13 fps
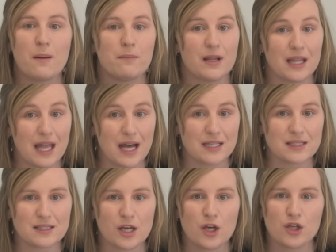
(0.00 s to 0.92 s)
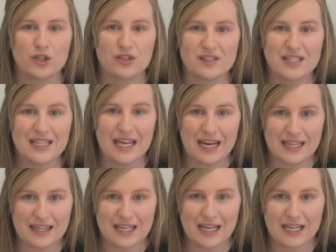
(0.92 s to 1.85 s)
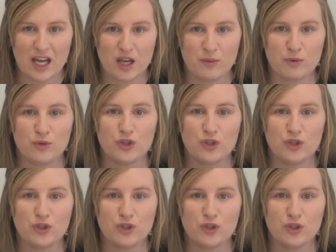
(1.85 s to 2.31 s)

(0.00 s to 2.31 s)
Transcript: Plus, using the Ethernet cable,